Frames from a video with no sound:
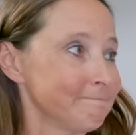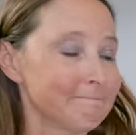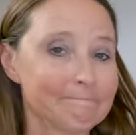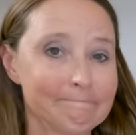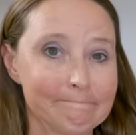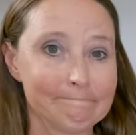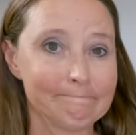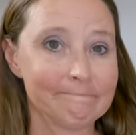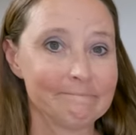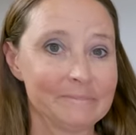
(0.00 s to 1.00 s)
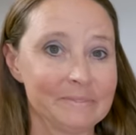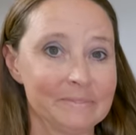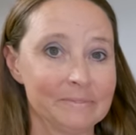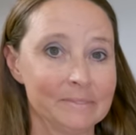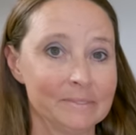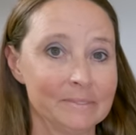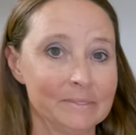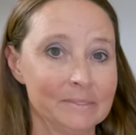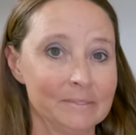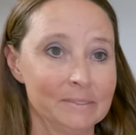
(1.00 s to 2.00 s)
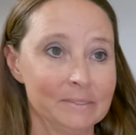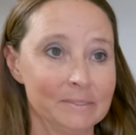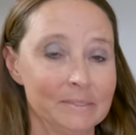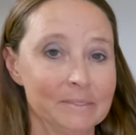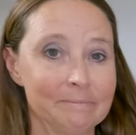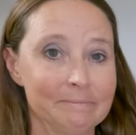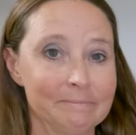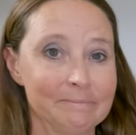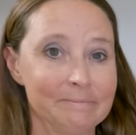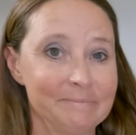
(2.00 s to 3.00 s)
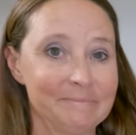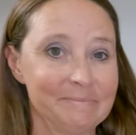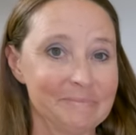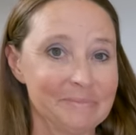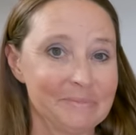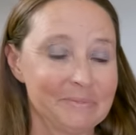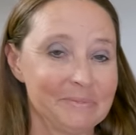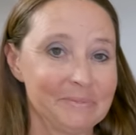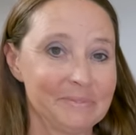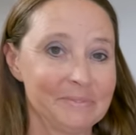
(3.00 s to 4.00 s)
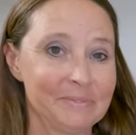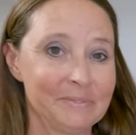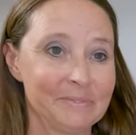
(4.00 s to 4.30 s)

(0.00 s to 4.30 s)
(silent)